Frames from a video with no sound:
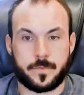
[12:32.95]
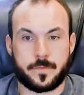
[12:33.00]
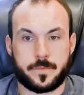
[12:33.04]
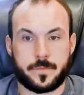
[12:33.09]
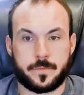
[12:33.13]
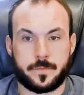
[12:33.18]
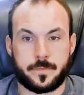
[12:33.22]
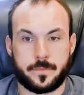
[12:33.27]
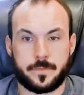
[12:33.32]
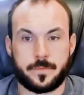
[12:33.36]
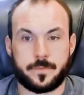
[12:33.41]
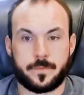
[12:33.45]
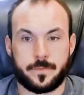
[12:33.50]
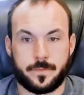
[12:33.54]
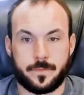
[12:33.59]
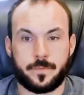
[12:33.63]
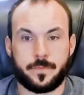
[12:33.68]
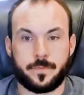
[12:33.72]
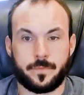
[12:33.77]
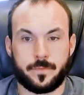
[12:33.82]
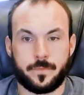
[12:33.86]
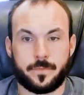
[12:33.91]

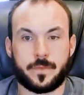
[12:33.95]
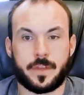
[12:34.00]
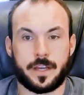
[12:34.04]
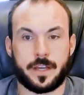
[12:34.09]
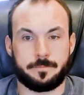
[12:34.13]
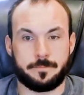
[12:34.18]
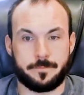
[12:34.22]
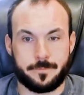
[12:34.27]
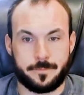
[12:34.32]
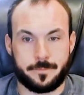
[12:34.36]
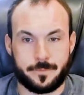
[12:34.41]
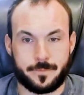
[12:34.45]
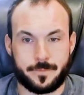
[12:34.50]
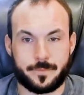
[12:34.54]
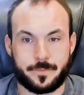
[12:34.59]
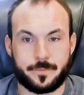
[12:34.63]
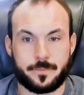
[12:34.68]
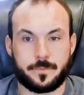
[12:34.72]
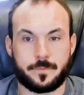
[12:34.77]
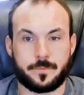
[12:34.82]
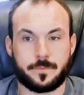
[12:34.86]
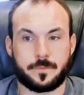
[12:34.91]

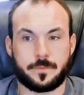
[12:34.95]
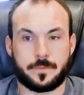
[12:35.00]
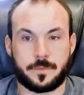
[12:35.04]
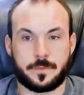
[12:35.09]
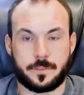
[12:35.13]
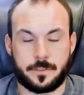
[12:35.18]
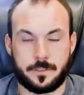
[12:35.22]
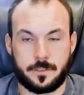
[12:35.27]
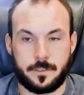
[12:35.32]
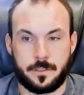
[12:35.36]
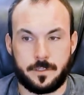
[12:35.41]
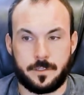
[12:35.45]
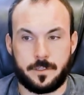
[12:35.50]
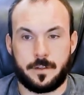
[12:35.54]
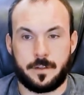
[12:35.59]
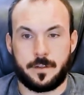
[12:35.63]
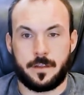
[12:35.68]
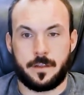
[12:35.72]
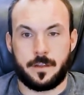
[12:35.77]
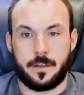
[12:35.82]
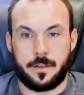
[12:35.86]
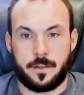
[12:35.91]

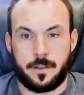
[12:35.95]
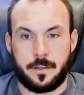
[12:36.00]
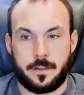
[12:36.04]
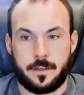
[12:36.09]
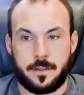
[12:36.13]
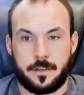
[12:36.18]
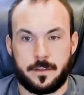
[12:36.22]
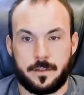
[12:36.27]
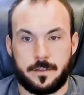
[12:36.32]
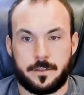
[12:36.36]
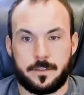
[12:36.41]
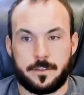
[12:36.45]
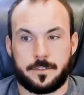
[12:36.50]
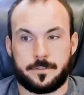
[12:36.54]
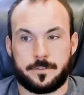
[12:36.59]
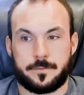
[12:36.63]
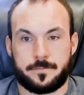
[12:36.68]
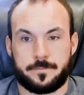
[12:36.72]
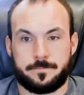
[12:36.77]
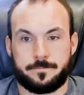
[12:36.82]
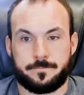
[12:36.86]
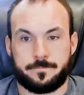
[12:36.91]

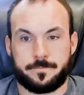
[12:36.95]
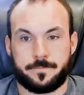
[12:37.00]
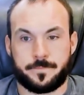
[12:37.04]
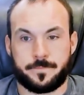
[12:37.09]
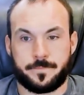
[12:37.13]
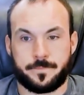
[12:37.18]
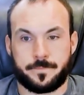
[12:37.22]
(silent)